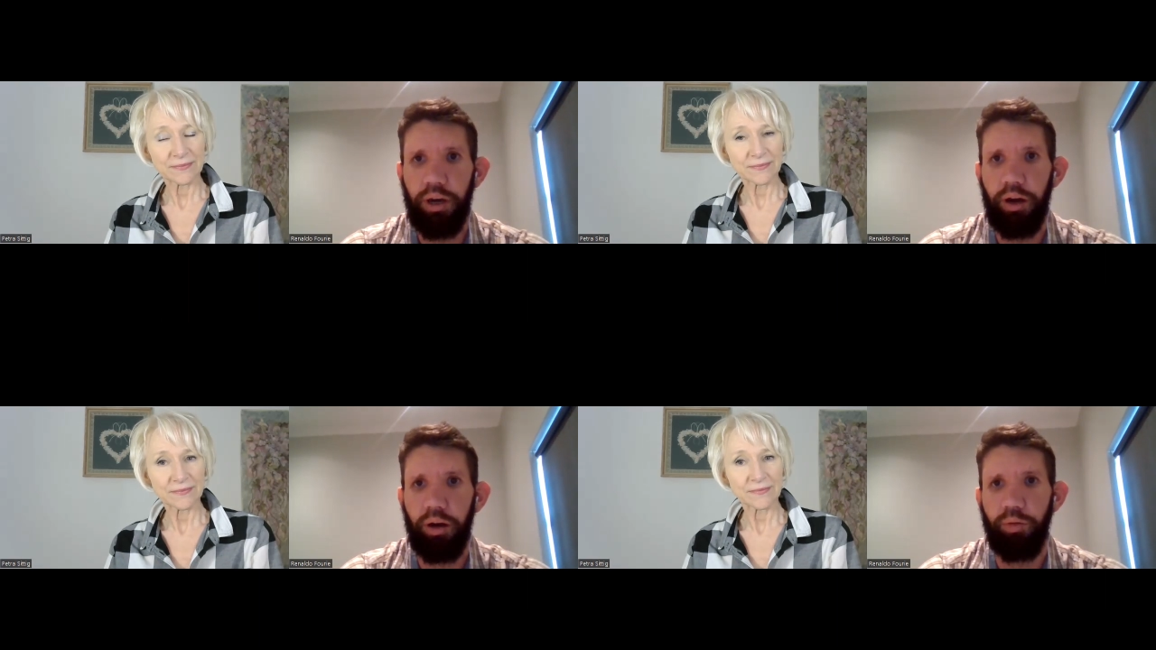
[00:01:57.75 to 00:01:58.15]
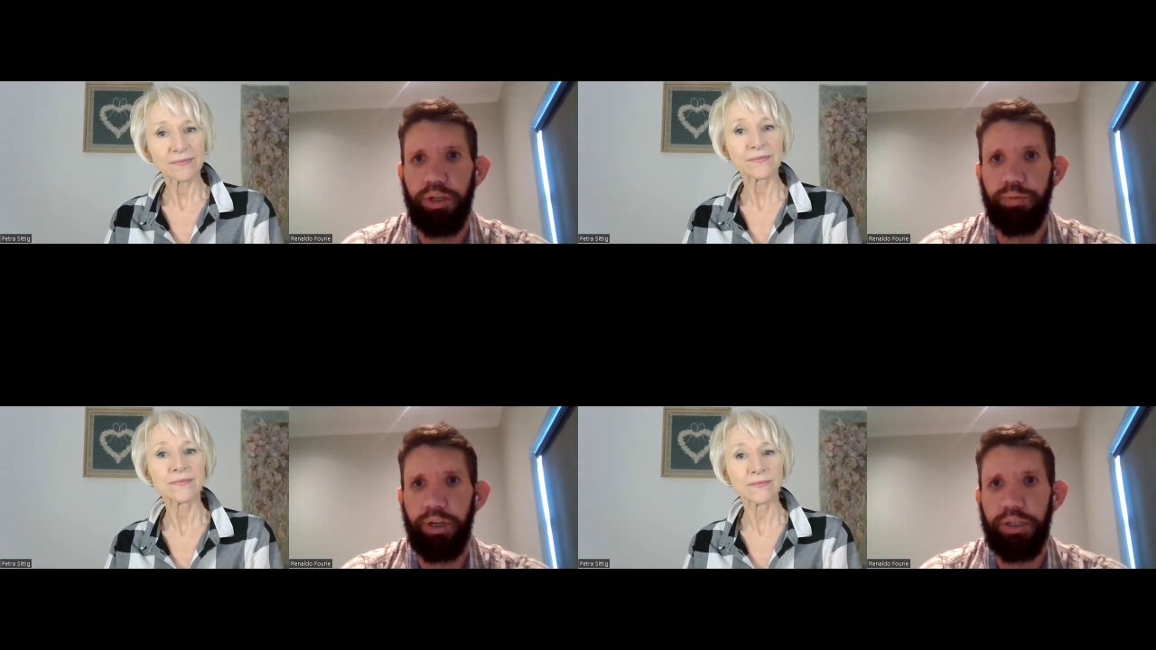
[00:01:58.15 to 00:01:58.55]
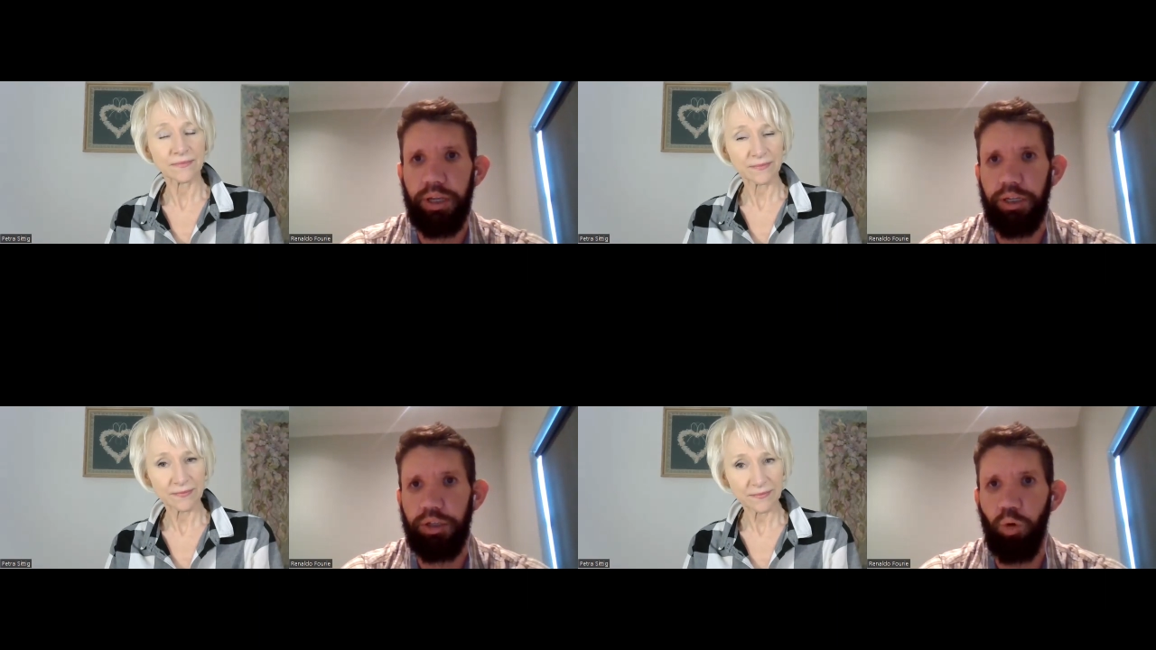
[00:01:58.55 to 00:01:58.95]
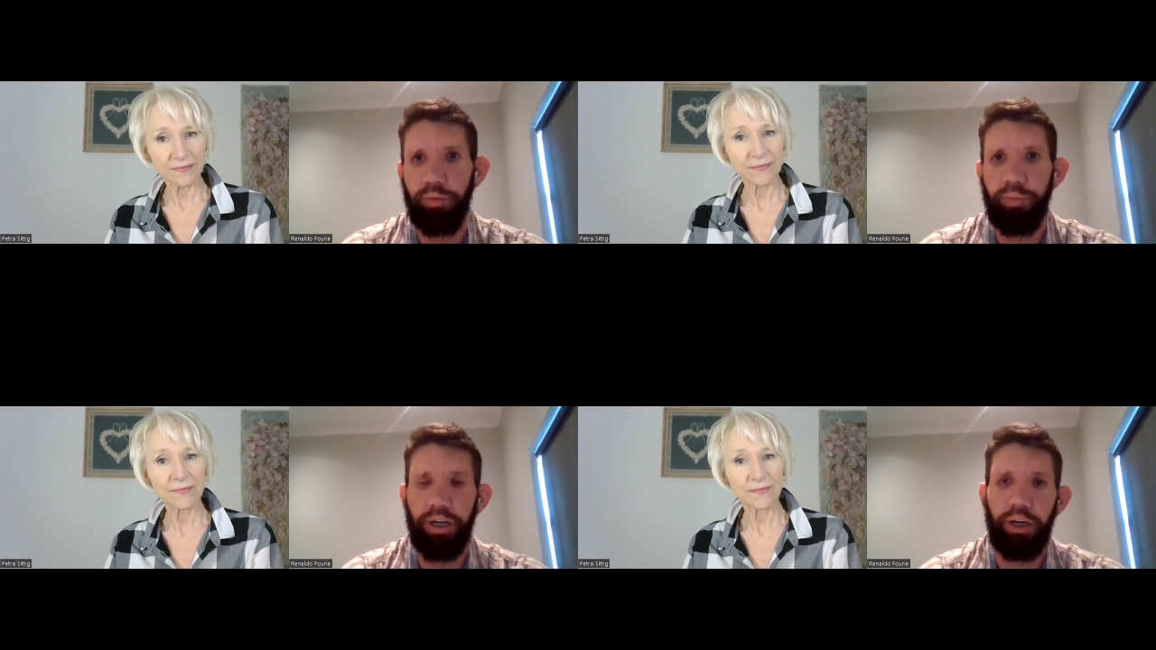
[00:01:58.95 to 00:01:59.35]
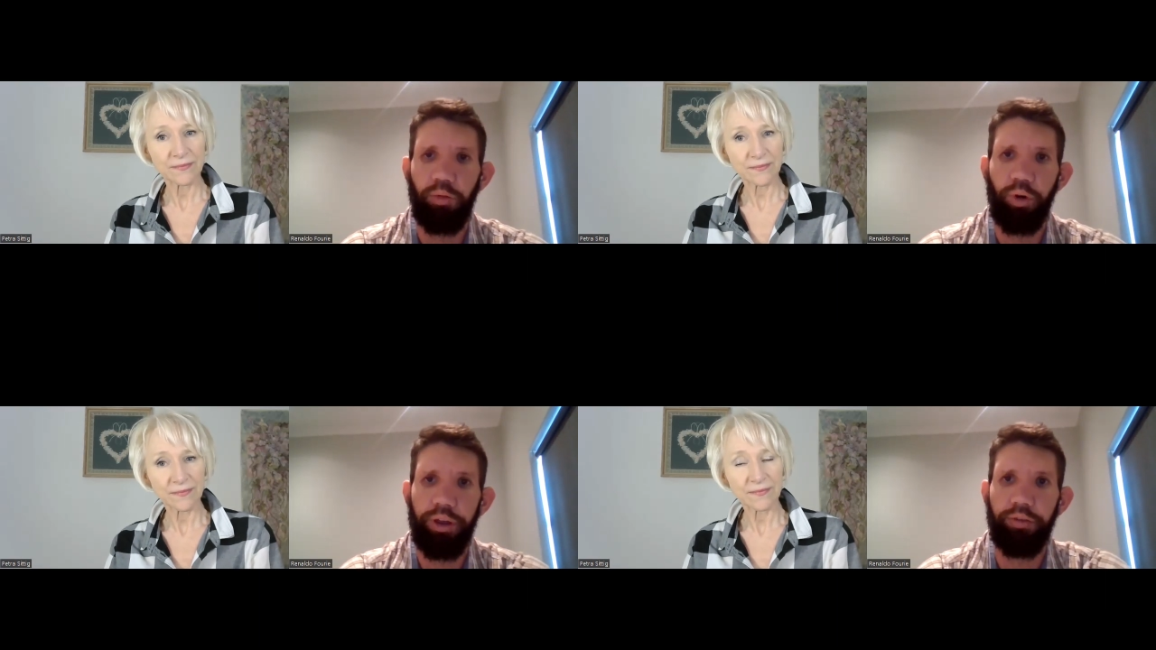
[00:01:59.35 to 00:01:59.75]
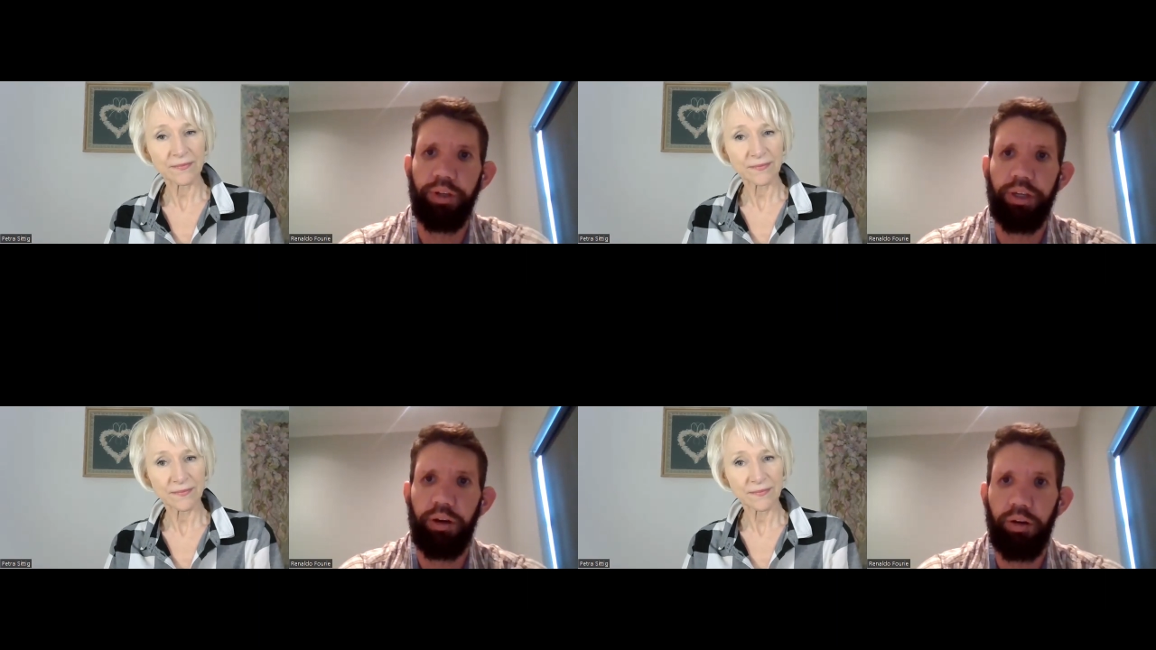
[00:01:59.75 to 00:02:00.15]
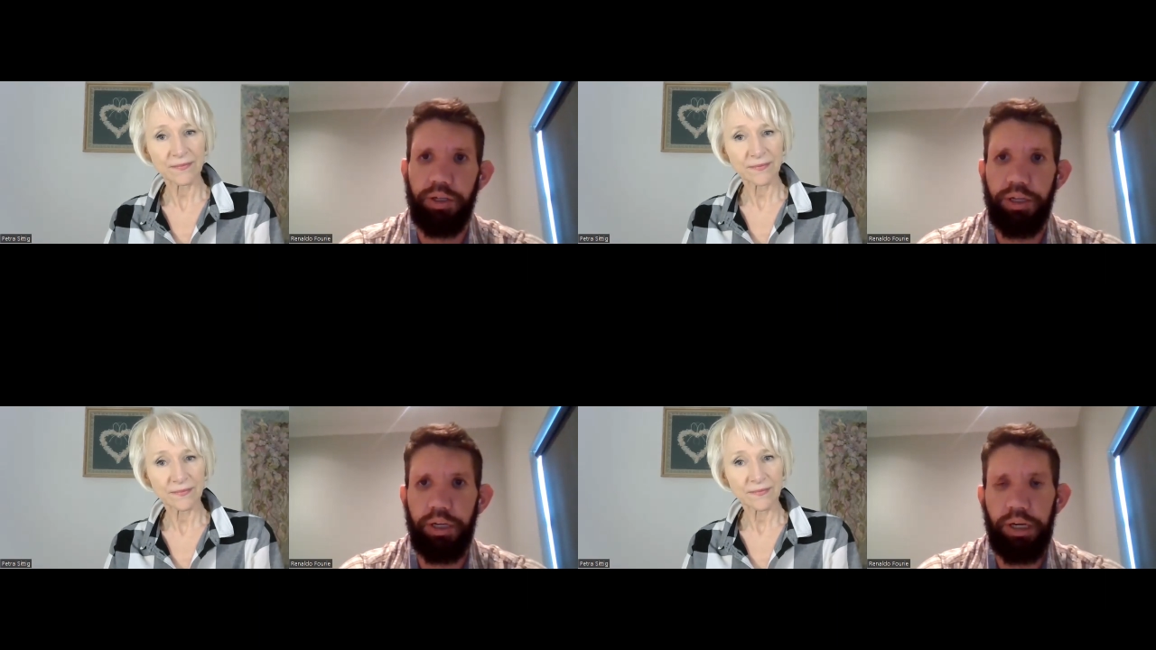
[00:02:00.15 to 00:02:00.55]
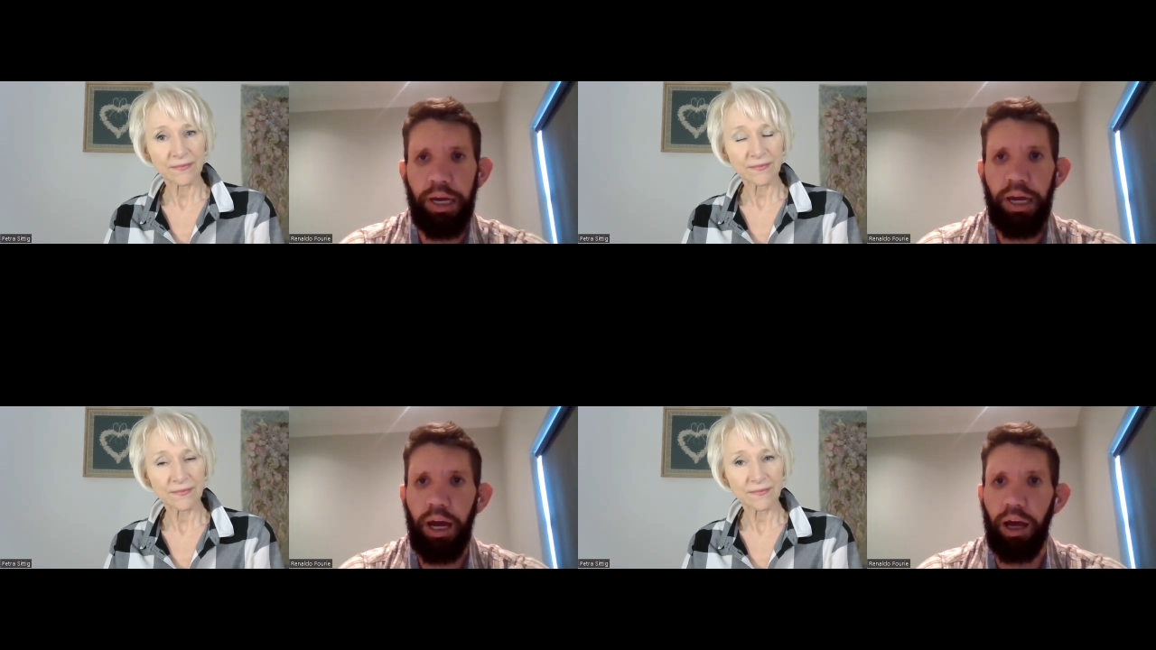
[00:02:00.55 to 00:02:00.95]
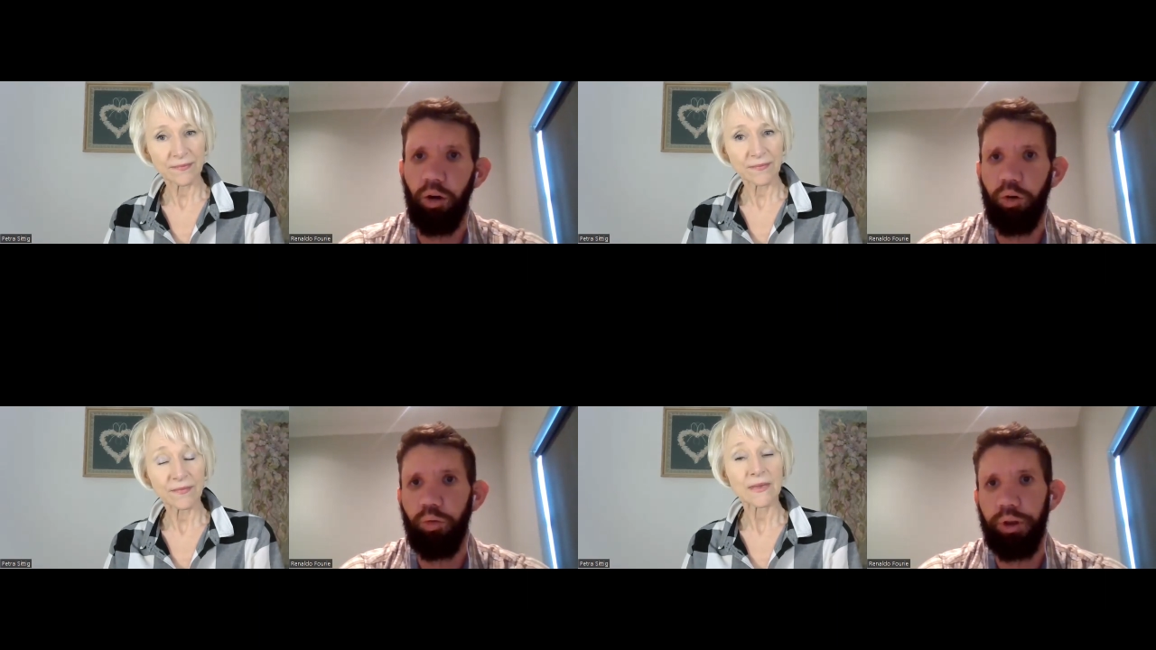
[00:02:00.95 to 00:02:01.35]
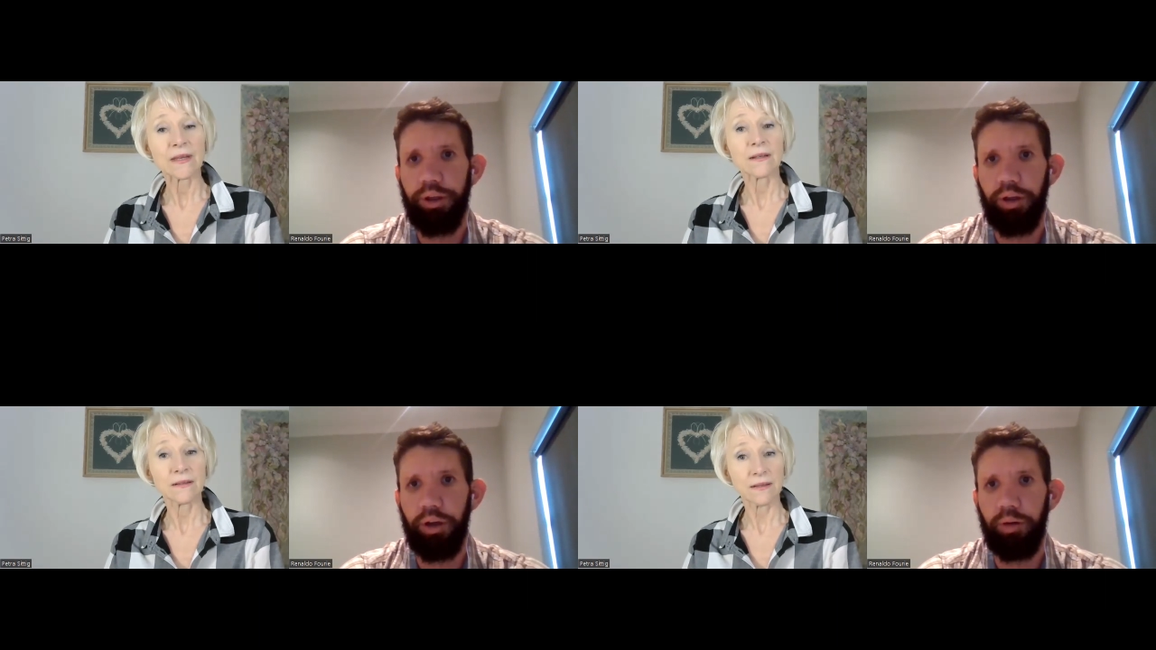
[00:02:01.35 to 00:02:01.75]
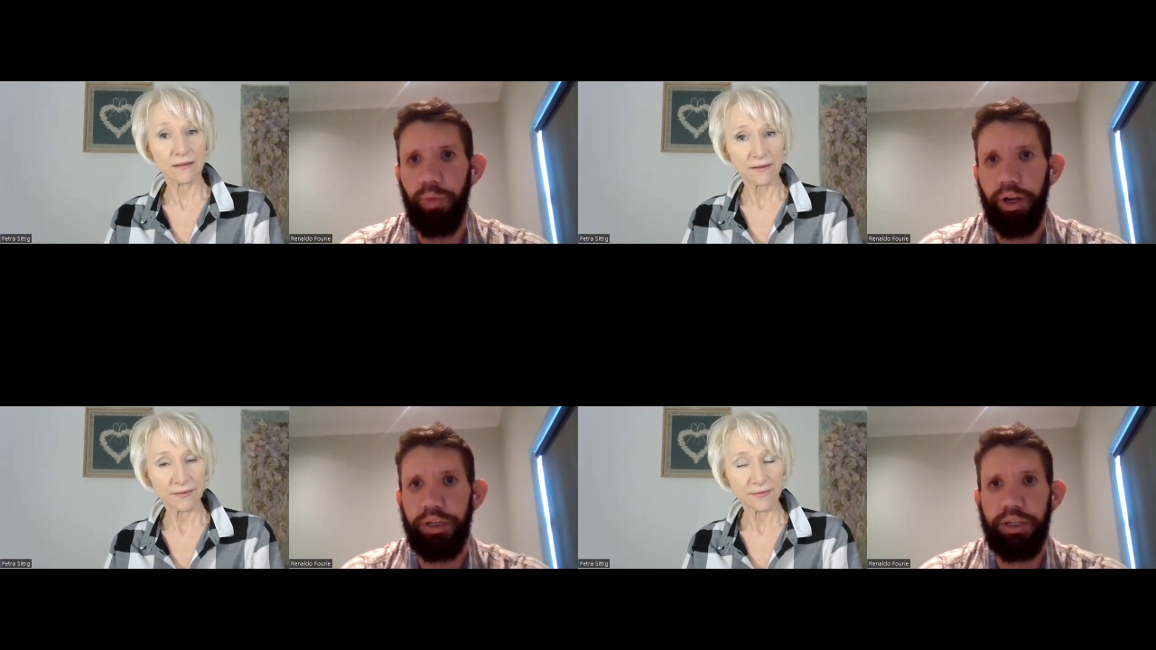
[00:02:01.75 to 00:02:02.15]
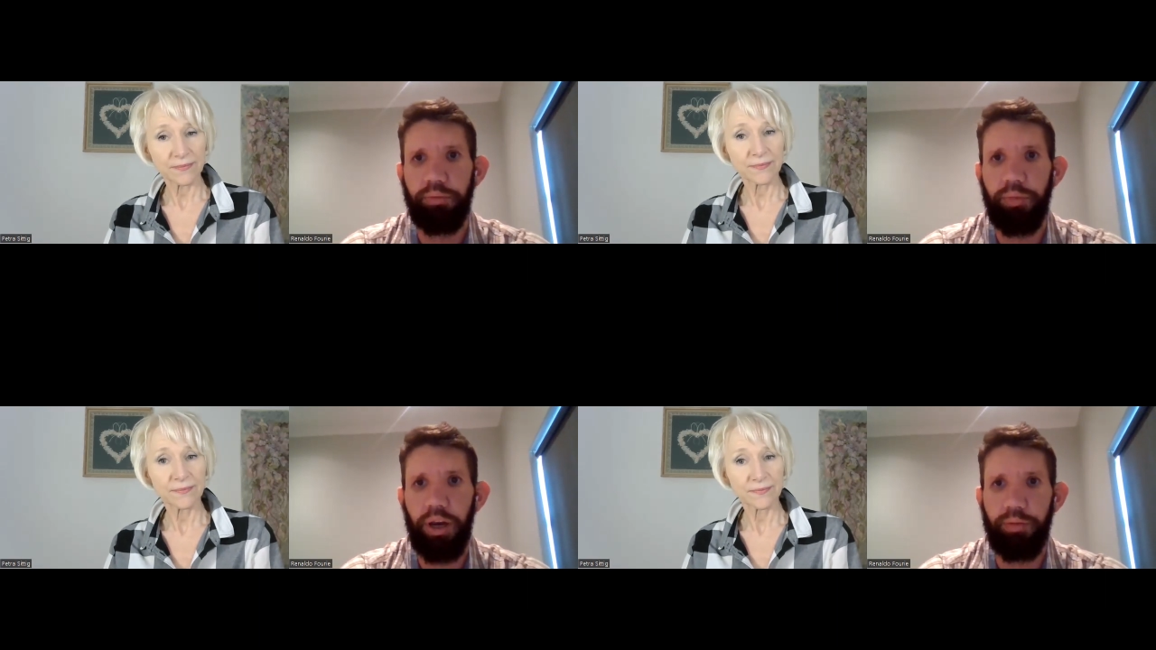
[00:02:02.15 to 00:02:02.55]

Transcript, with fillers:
Speaker 1: uh, which means that it's winemaking with the viticulture, along with uh, mainstream